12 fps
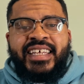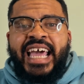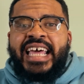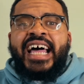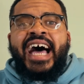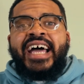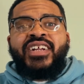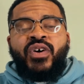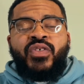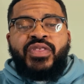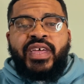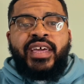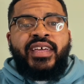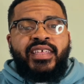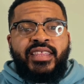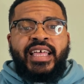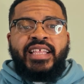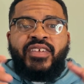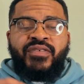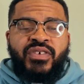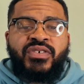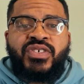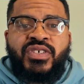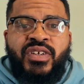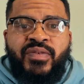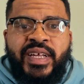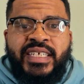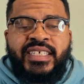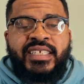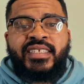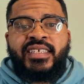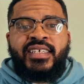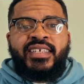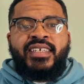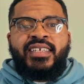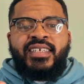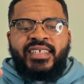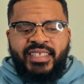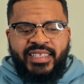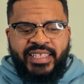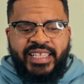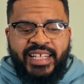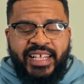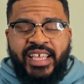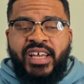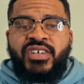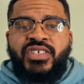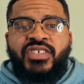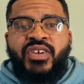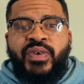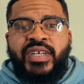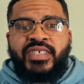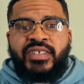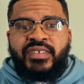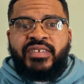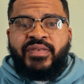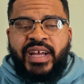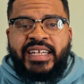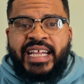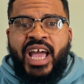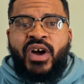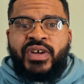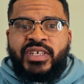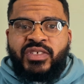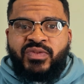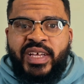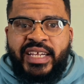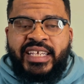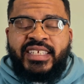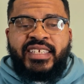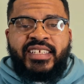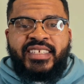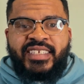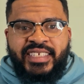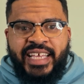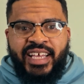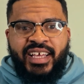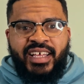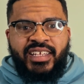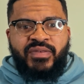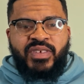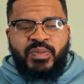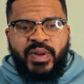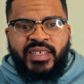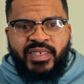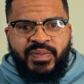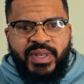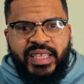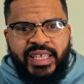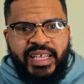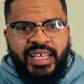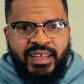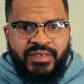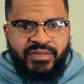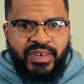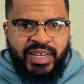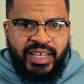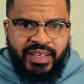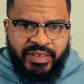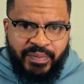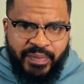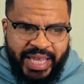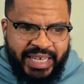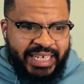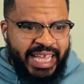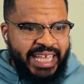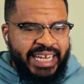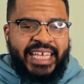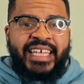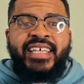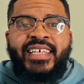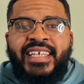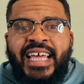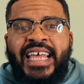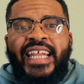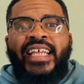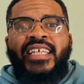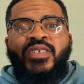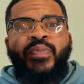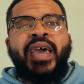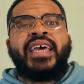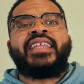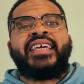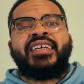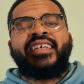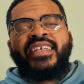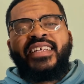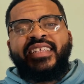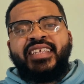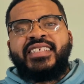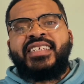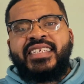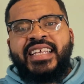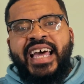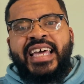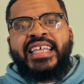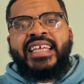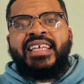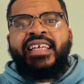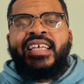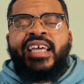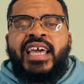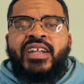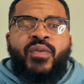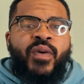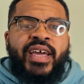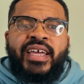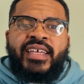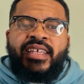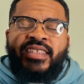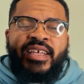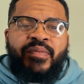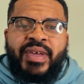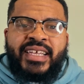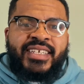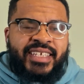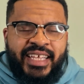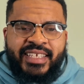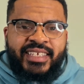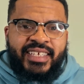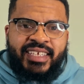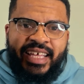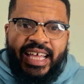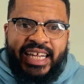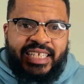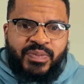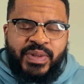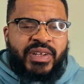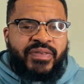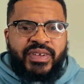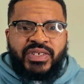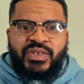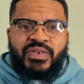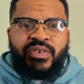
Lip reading: And I don't think that the future generation, that the younger generation right now is ready to take on the responsibility of running, maintaining, and expanding this society in a way that makes sense and is beneficial